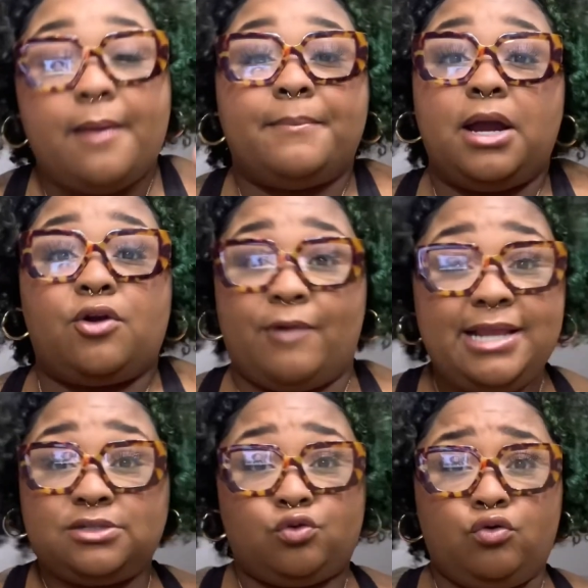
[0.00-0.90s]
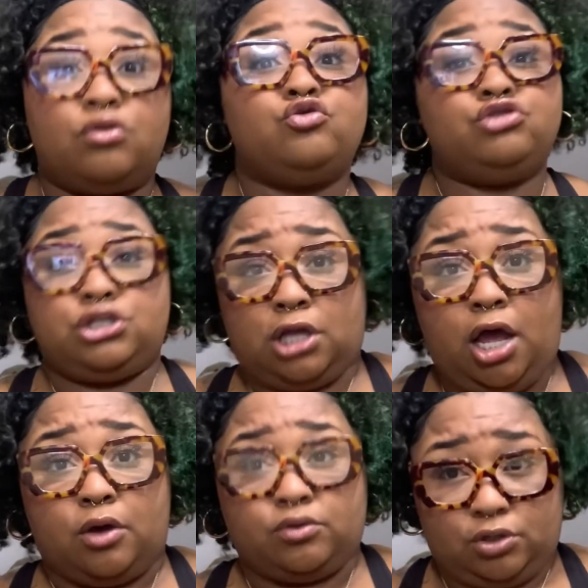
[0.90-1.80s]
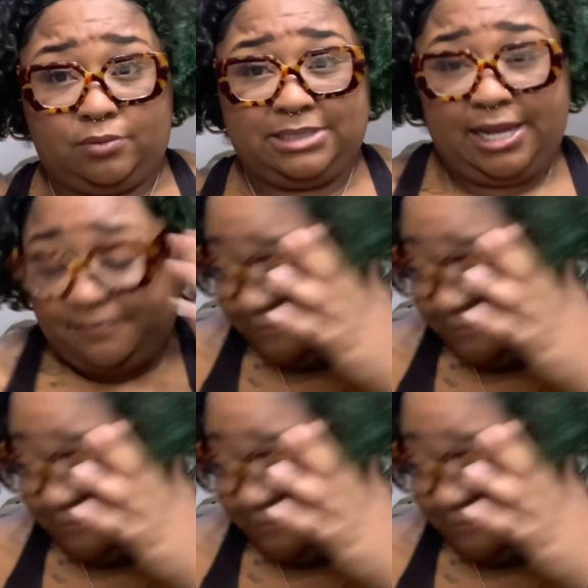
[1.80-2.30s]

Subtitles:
but great school. You should go. You know what I'm saying?